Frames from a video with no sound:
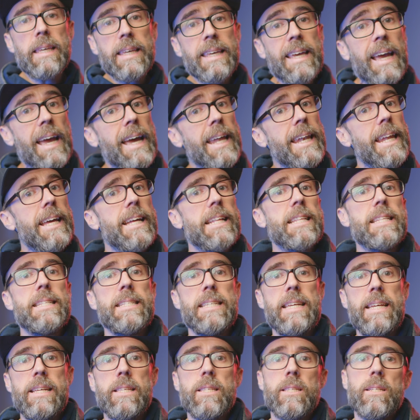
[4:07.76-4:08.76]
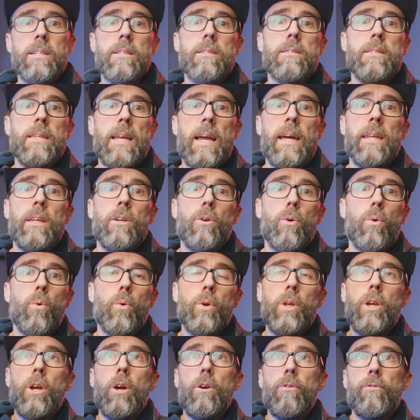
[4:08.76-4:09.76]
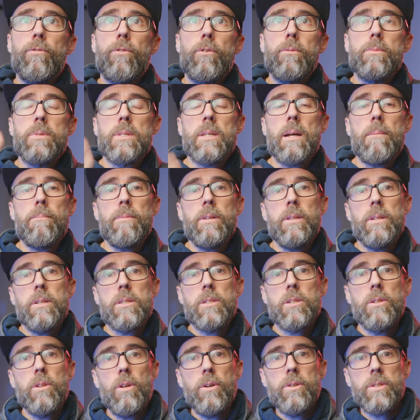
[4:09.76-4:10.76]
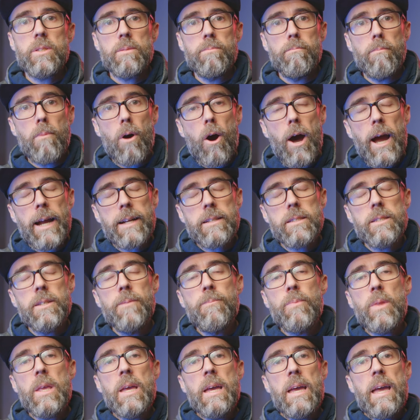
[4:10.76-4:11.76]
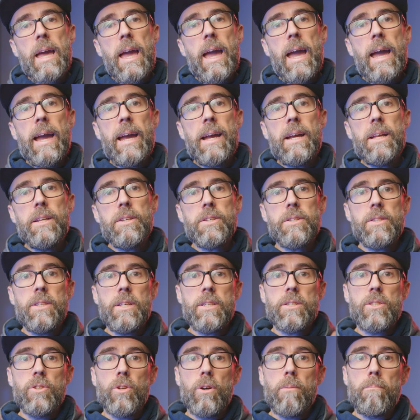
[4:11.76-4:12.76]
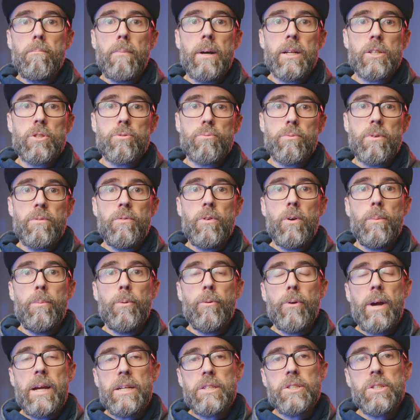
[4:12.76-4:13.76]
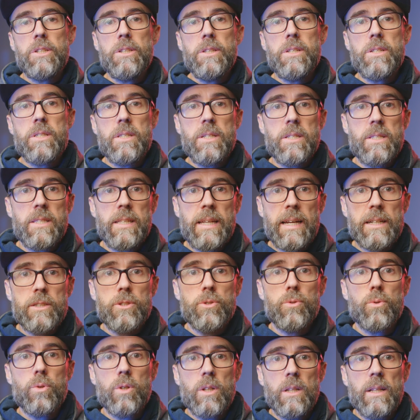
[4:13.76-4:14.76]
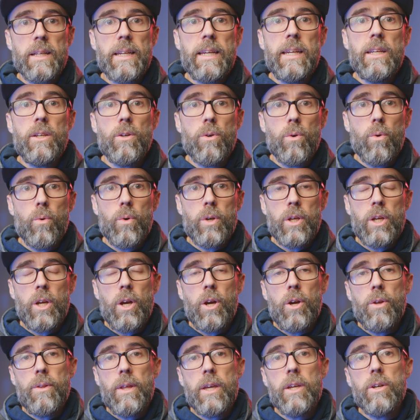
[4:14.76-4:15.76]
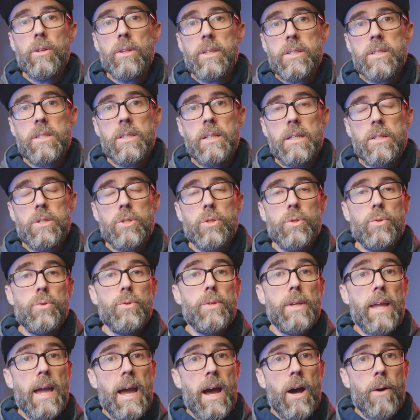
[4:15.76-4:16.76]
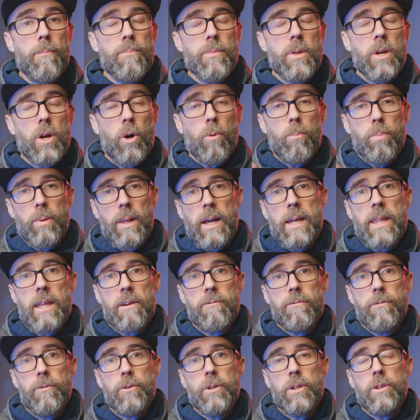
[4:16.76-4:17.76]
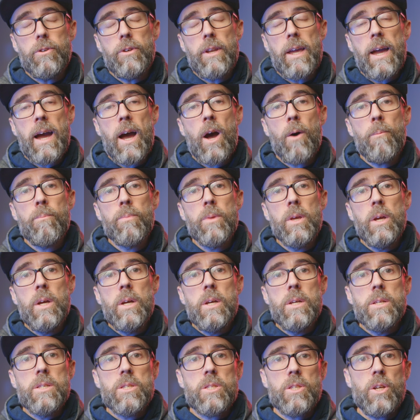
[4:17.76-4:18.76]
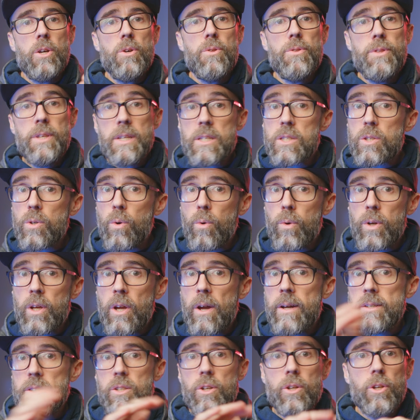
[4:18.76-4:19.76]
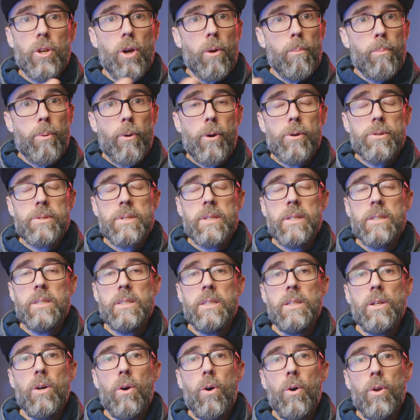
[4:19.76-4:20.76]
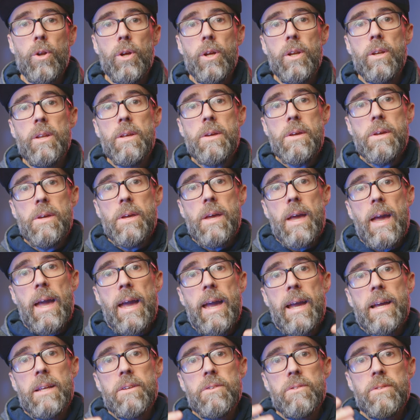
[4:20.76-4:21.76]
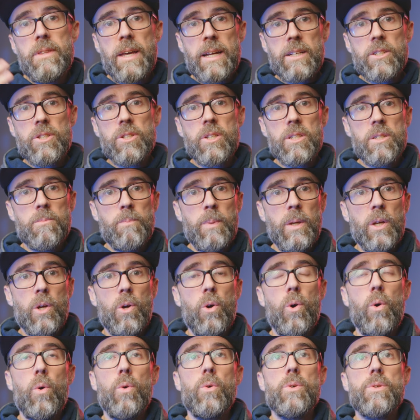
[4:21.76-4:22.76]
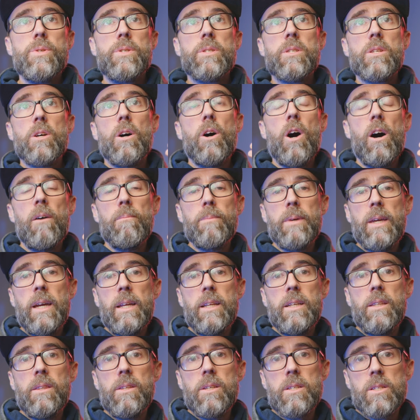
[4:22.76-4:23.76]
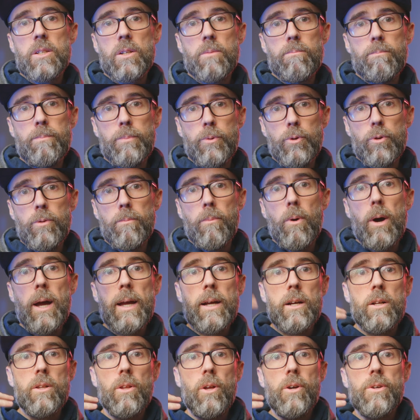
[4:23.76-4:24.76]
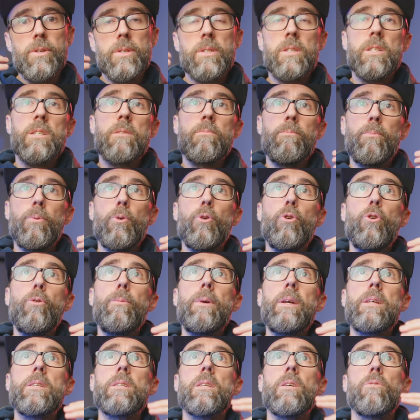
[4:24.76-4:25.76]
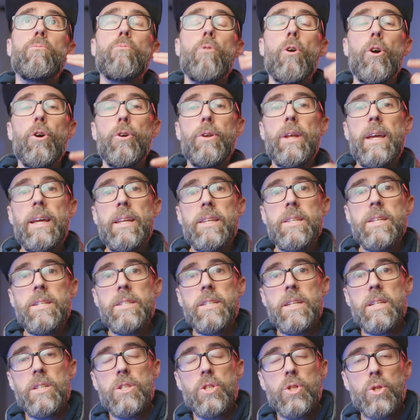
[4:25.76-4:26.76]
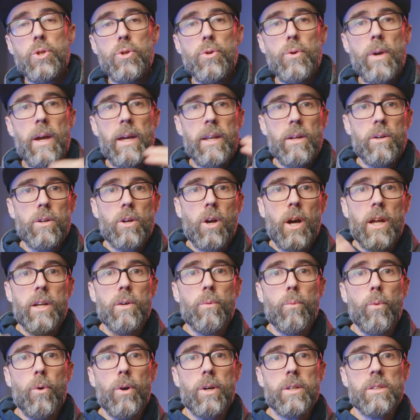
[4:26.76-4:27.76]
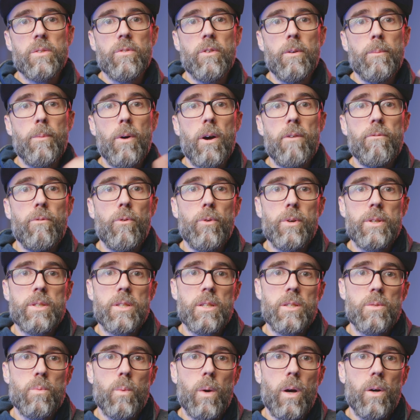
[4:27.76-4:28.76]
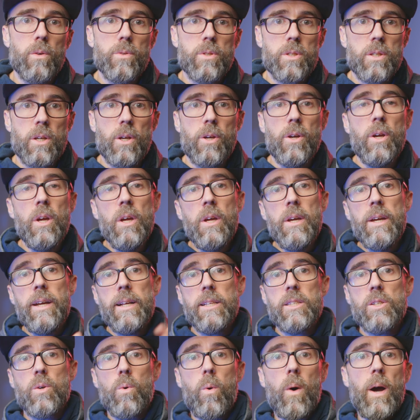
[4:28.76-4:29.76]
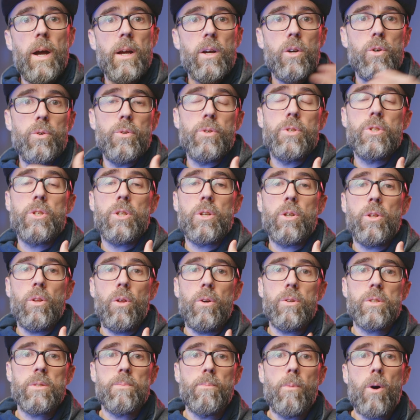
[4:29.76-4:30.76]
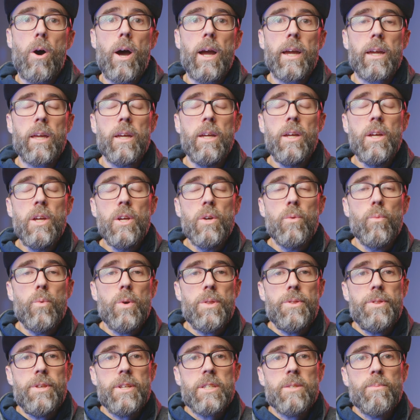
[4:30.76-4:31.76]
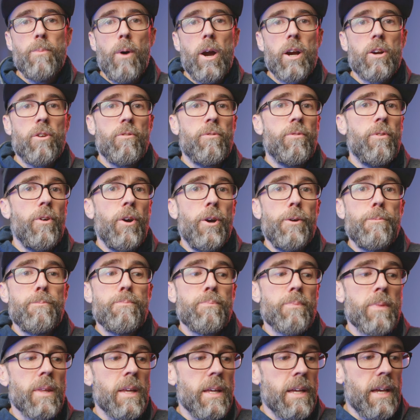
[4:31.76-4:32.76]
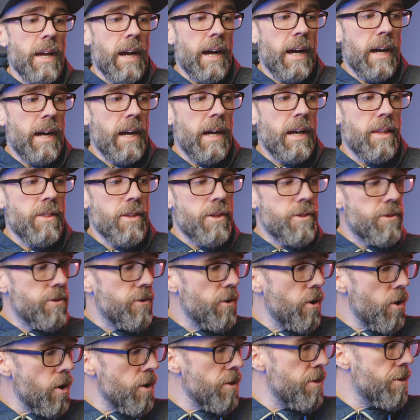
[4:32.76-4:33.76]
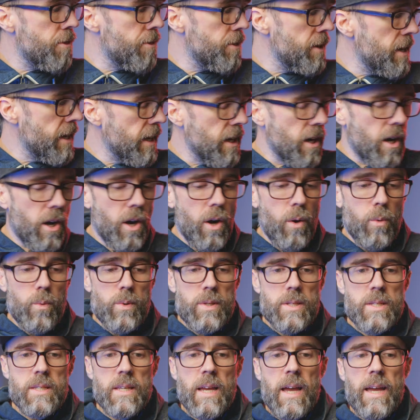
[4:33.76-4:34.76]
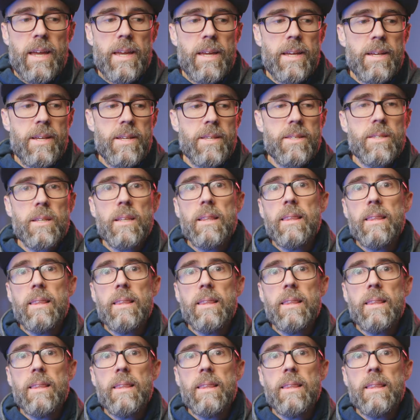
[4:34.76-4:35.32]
get a decent sounding audio from something that's close mic'd, and there's not much reverberation. This is the actual clean audio that you're listening to now. I'll play that for you now. So this audio has got no processing on it, and that's just because I'm getting this boom mic close. This boom is a Rode NTG2, and it kind of works for my voice as well. So it's quite good to close mic with this microphone. The third thing I would say is